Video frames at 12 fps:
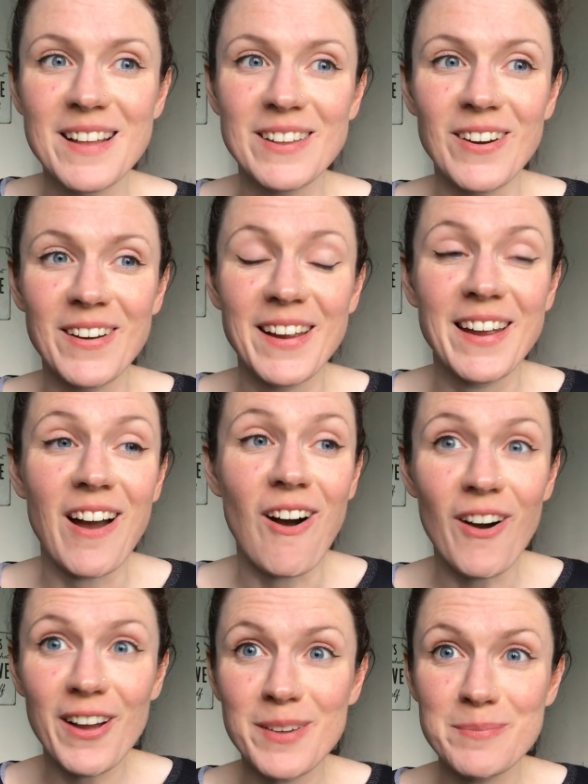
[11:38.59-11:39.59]
Like,
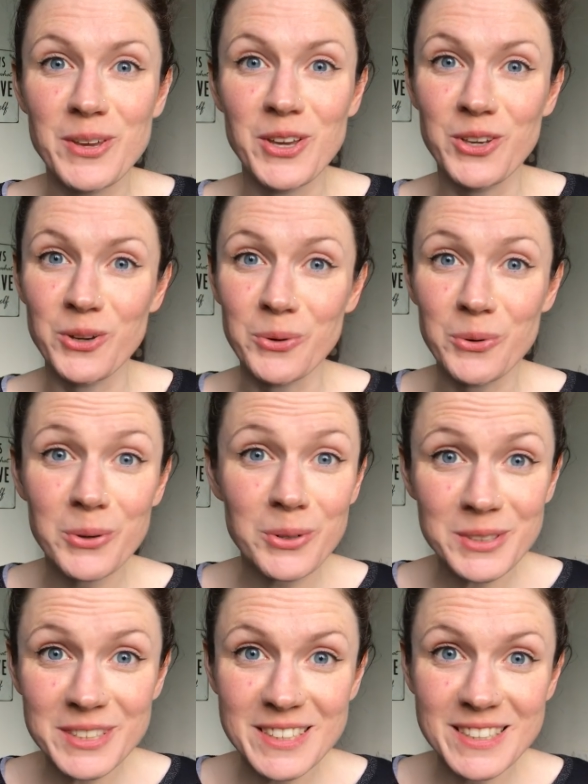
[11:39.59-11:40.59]
I am
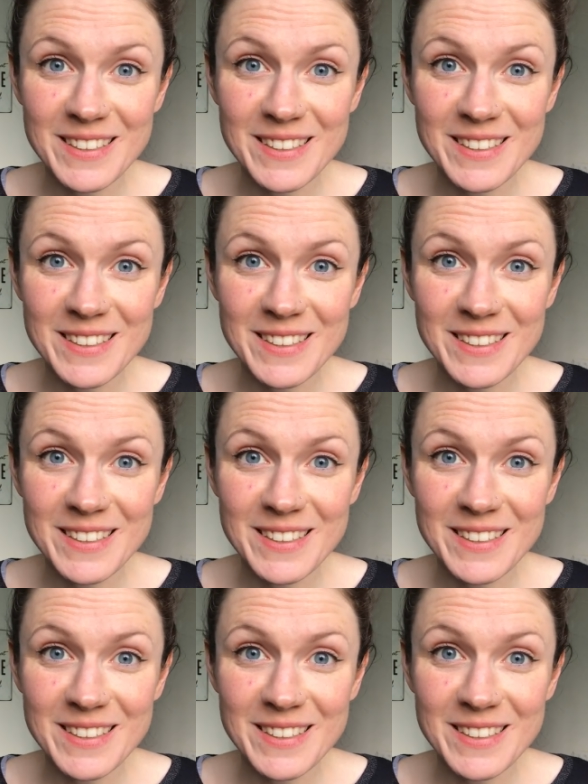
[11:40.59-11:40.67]
cured.